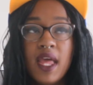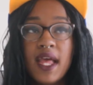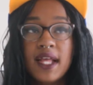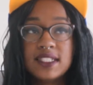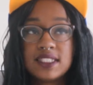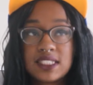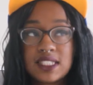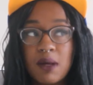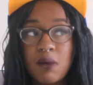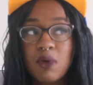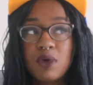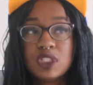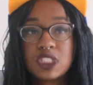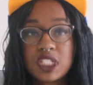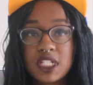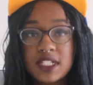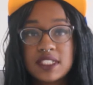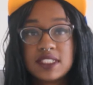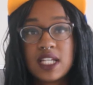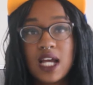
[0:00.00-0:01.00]
and someone was
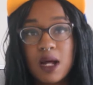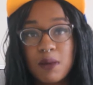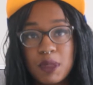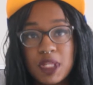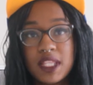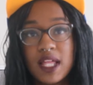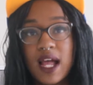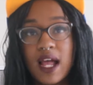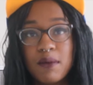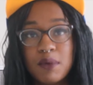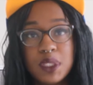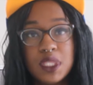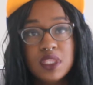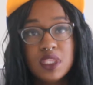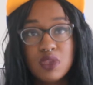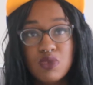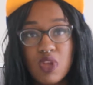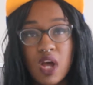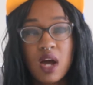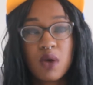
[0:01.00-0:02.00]
going to tell me that I'm
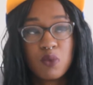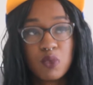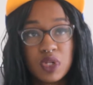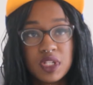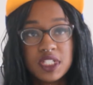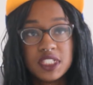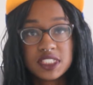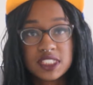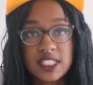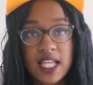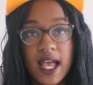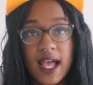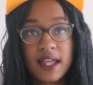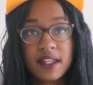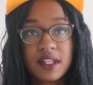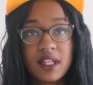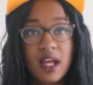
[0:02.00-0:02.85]
not really sad,